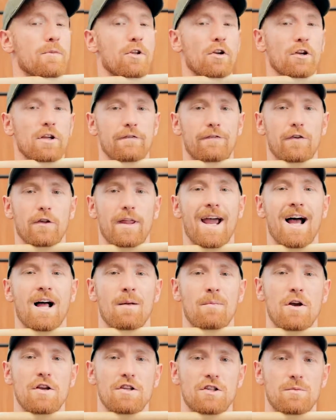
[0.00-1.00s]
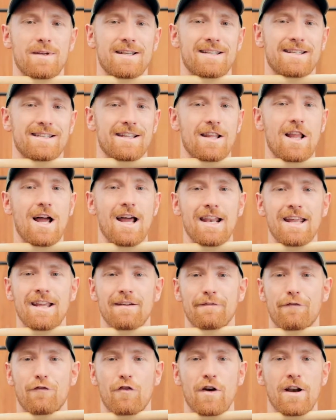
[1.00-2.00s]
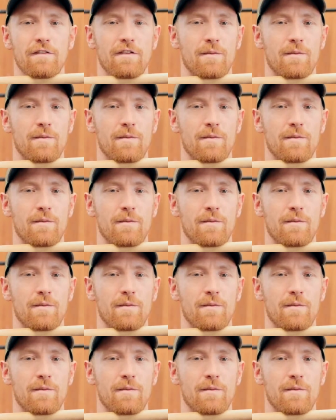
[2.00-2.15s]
you're looking for the elbows to be slightly in front